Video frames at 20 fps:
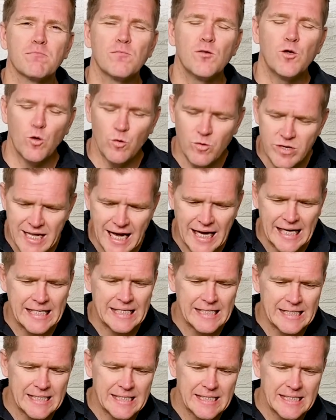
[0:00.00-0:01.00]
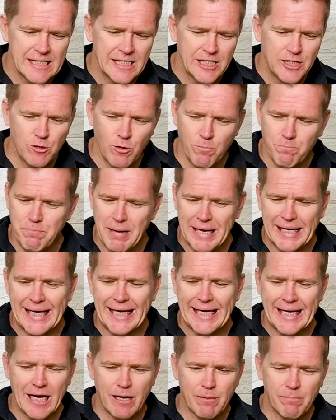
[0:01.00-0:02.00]
you're done, you're
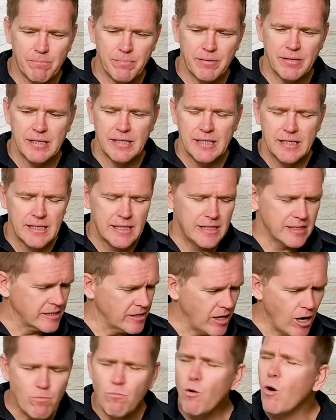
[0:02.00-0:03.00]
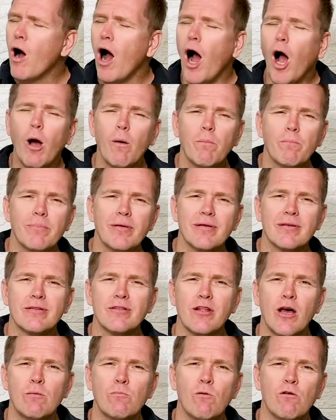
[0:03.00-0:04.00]
packing up, there's no more hope, there's
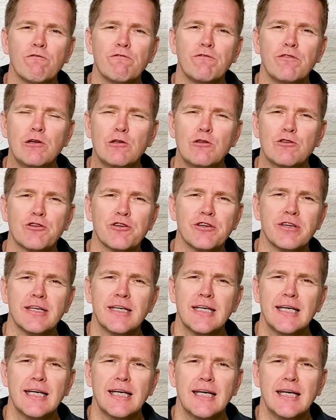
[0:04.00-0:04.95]
no more future?